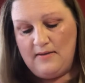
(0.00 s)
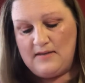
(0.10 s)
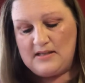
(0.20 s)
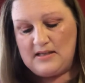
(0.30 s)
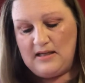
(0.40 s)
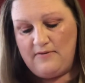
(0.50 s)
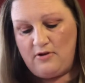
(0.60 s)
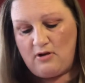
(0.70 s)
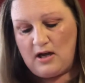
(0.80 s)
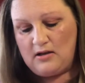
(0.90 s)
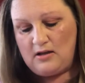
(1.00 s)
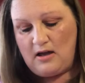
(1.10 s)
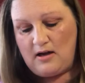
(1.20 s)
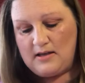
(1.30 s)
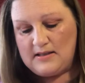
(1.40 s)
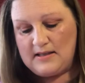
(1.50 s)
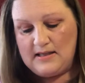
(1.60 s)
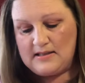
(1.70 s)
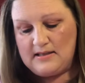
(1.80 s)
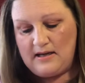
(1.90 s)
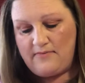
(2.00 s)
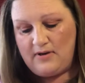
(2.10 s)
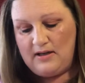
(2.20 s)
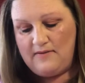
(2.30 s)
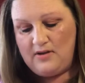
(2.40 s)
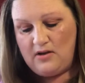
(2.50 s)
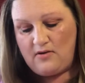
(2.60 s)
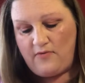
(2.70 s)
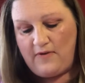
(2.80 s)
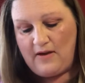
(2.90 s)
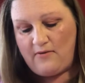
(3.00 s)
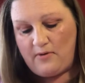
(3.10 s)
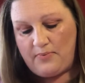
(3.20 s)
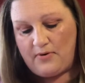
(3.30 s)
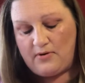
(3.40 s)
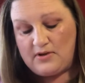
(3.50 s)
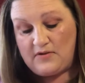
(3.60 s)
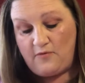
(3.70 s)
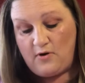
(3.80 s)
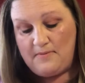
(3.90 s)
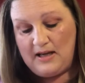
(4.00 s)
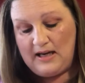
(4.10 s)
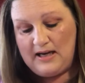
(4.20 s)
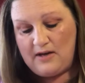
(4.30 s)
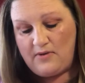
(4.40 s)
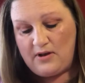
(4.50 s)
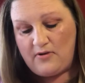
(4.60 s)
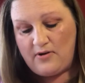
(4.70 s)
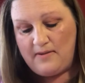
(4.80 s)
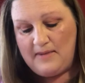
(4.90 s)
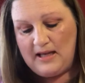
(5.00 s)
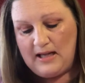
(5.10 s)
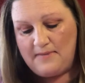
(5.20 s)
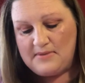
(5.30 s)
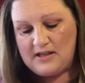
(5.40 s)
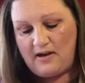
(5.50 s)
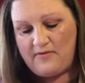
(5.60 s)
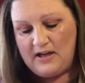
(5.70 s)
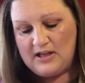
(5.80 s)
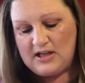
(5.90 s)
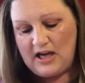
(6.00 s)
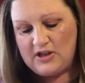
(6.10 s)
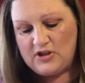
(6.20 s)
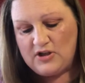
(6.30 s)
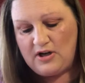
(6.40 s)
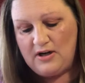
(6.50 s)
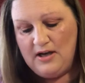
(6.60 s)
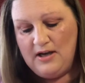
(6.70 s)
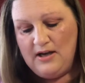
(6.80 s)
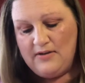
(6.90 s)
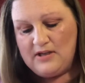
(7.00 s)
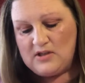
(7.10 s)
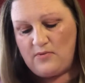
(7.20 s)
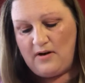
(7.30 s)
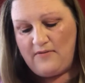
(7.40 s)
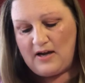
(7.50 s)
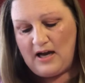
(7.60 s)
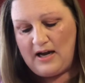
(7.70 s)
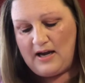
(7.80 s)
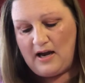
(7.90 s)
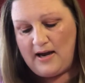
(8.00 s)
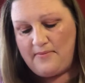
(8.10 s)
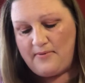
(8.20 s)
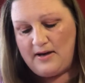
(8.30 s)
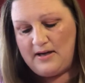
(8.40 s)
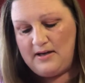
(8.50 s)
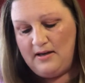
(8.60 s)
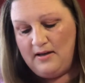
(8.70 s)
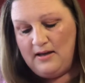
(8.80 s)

the Steve Laurant gloss is never leaving your favorite purse. Formulate it with a creamy lip softening texture. This one-of-a-kind hybrid